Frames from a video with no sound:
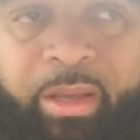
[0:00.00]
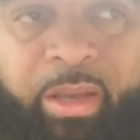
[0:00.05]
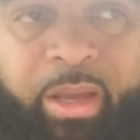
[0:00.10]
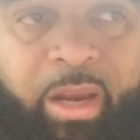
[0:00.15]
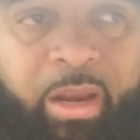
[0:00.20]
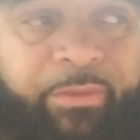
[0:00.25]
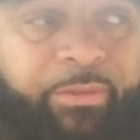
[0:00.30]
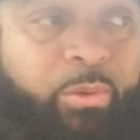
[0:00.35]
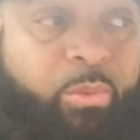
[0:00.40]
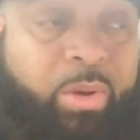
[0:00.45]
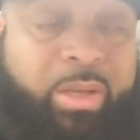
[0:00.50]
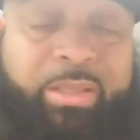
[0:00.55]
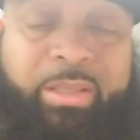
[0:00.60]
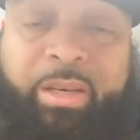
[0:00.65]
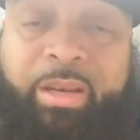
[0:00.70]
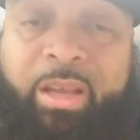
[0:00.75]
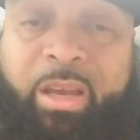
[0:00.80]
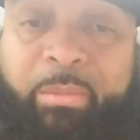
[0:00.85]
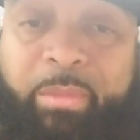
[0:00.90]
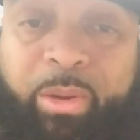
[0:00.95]
And if it
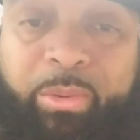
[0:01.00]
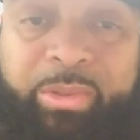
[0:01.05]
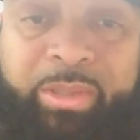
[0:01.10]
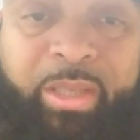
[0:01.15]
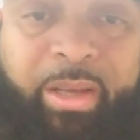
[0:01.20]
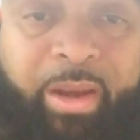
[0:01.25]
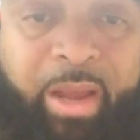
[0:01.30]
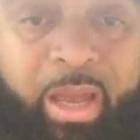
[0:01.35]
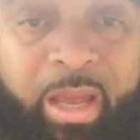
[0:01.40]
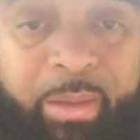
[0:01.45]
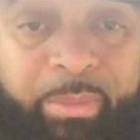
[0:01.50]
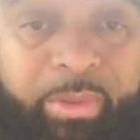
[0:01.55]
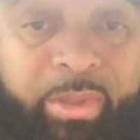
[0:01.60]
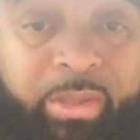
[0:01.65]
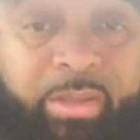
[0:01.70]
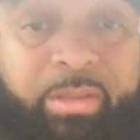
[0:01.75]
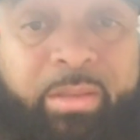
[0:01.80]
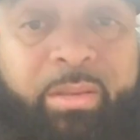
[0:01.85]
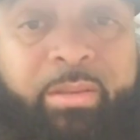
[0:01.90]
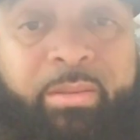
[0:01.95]
wasn't them, it was the
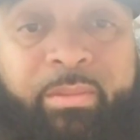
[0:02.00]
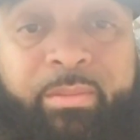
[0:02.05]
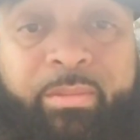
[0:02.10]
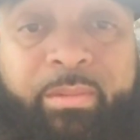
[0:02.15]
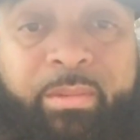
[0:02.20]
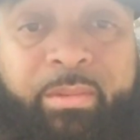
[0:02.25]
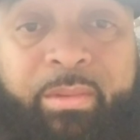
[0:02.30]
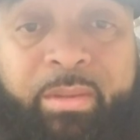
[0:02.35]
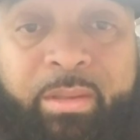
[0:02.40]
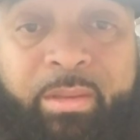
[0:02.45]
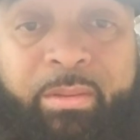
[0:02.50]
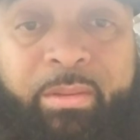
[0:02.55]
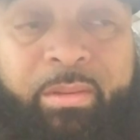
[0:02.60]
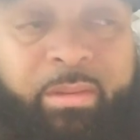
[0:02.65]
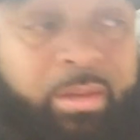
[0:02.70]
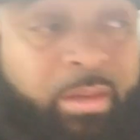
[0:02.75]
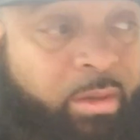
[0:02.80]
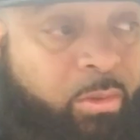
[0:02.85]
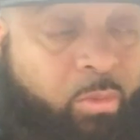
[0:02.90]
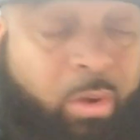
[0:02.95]
neighbors
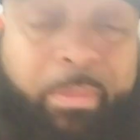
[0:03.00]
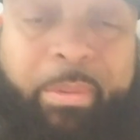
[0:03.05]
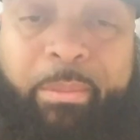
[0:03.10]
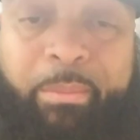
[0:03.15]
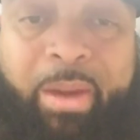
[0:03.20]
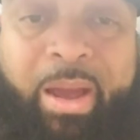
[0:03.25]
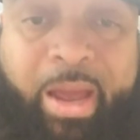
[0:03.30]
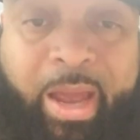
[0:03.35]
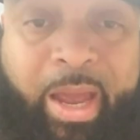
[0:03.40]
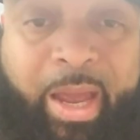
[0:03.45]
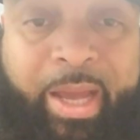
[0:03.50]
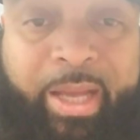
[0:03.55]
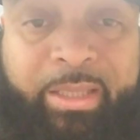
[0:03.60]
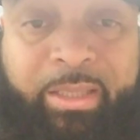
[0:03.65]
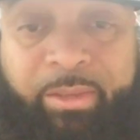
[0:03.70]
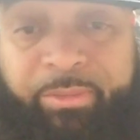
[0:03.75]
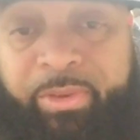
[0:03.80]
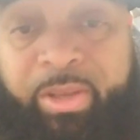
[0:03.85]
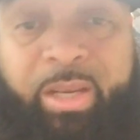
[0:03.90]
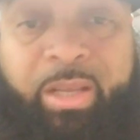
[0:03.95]
whooping my ass,
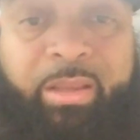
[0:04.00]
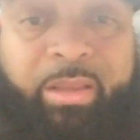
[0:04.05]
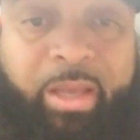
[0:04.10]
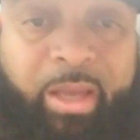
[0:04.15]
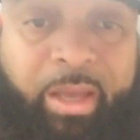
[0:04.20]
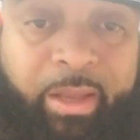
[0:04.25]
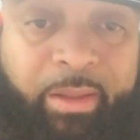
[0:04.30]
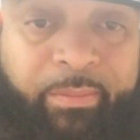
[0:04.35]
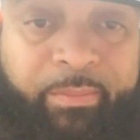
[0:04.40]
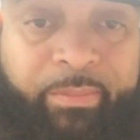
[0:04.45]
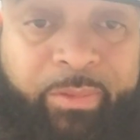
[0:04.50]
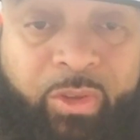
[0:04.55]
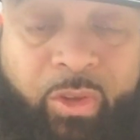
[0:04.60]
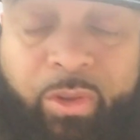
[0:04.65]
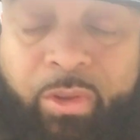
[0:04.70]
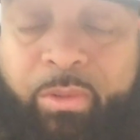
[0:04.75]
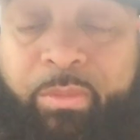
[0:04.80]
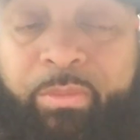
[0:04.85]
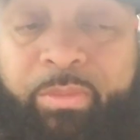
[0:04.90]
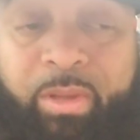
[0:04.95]
if anything. So
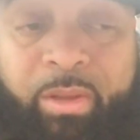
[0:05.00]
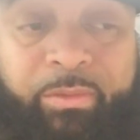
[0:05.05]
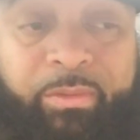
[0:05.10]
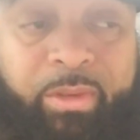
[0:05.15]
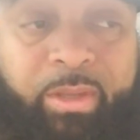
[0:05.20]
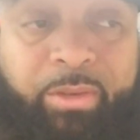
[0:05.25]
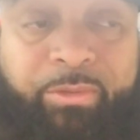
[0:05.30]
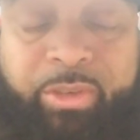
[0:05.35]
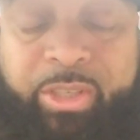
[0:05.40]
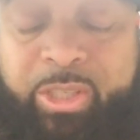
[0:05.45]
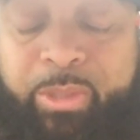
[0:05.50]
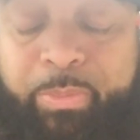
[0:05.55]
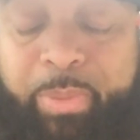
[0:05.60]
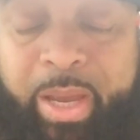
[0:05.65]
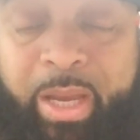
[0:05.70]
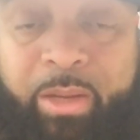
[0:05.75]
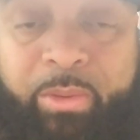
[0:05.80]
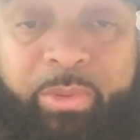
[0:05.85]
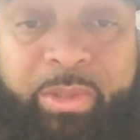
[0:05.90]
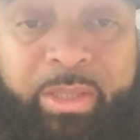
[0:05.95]
the
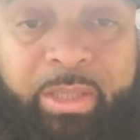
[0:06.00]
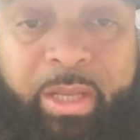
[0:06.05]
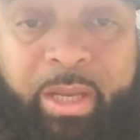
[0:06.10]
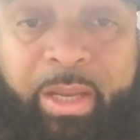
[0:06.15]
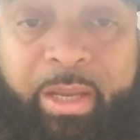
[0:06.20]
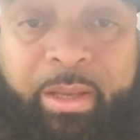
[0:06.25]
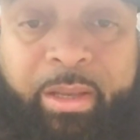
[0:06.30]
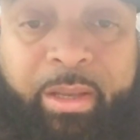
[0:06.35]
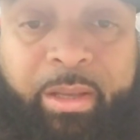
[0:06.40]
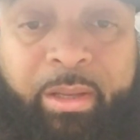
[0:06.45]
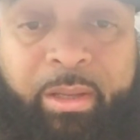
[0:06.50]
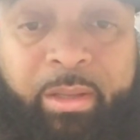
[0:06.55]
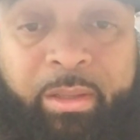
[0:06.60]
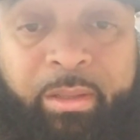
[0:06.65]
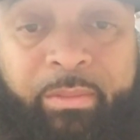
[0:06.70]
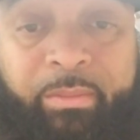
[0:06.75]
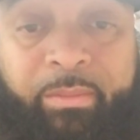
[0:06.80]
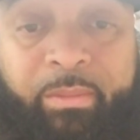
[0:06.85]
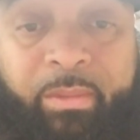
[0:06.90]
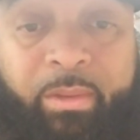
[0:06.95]
respect was there.
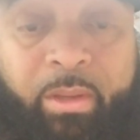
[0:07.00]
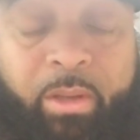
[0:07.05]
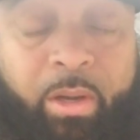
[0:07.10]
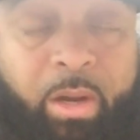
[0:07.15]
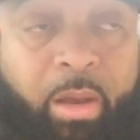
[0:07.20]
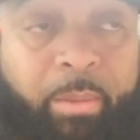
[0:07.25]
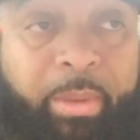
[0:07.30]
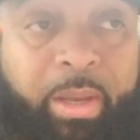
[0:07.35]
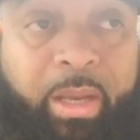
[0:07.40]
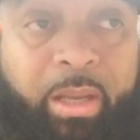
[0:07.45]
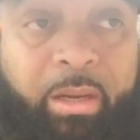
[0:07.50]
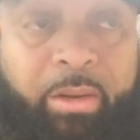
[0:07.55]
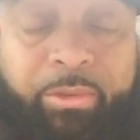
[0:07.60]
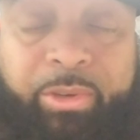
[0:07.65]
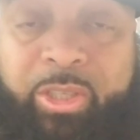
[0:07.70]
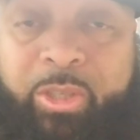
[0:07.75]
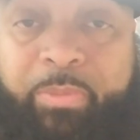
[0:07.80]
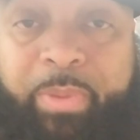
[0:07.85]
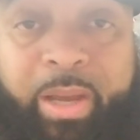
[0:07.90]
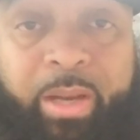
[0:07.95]
You know what I mean? The
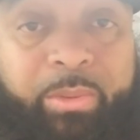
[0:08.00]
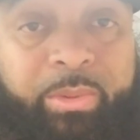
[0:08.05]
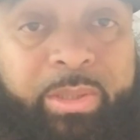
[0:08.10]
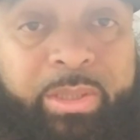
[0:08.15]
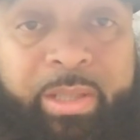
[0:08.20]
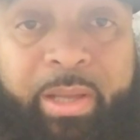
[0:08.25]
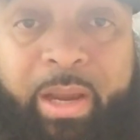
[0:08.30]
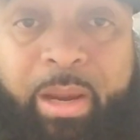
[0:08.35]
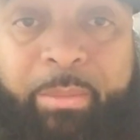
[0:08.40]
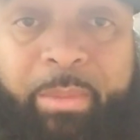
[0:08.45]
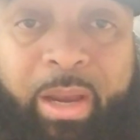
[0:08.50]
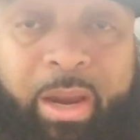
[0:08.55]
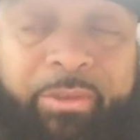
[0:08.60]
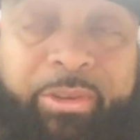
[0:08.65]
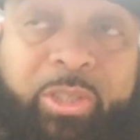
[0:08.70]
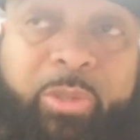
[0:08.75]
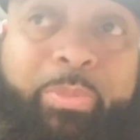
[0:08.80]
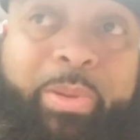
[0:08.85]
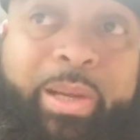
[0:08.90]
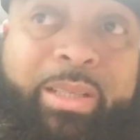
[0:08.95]
respect was there, man. I
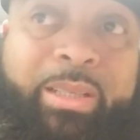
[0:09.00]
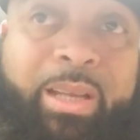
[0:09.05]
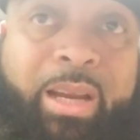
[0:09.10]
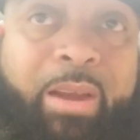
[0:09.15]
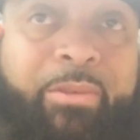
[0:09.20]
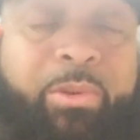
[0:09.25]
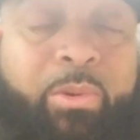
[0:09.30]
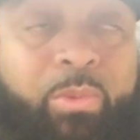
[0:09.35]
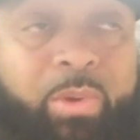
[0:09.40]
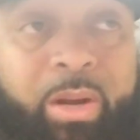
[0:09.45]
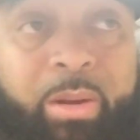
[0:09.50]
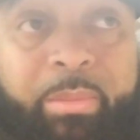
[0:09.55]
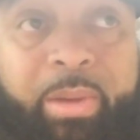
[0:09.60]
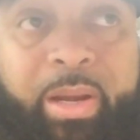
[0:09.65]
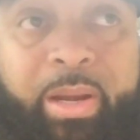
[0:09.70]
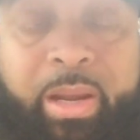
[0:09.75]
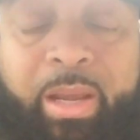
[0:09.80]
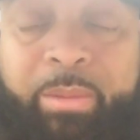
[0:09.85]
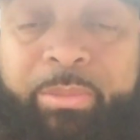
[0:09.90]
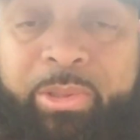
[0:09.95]
respected every one of my
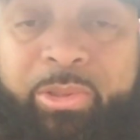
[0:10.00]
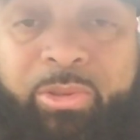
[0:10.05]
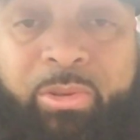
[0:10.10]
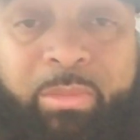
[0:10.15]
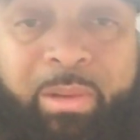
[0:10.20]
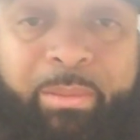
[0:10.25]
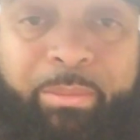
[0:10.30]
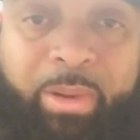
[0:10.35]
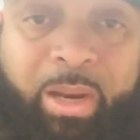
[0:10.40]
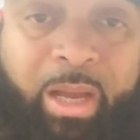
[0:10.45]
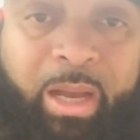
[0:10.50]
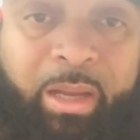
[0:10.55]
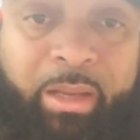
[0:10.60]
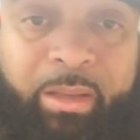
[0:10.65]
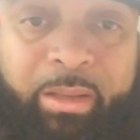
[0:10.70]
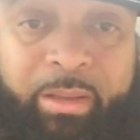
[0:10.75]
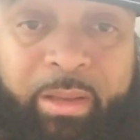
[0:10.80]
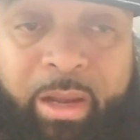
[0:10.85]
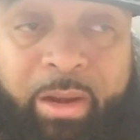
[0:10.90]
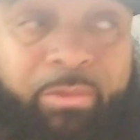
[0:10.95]
neighbors on my block
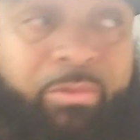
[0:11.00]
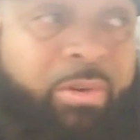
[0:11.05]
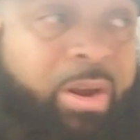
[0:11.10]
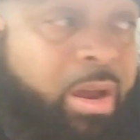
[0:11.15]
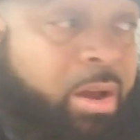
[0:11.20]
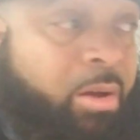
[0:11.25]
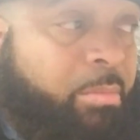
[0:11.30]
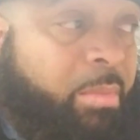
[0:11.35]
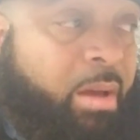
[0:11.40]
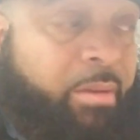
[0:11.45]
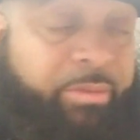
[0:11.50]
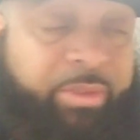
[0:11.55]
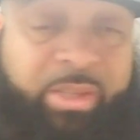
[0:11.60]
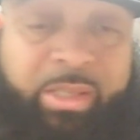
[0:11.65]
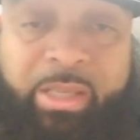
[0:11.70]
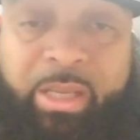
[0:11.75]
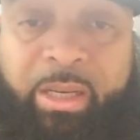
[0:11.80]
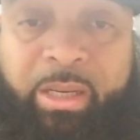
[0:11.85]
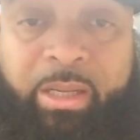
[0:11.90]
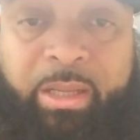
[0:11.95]
and around my
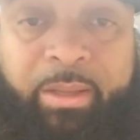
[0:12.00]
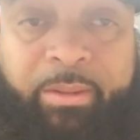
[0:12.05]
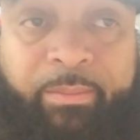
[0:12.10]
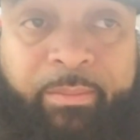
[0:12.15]
vicinity.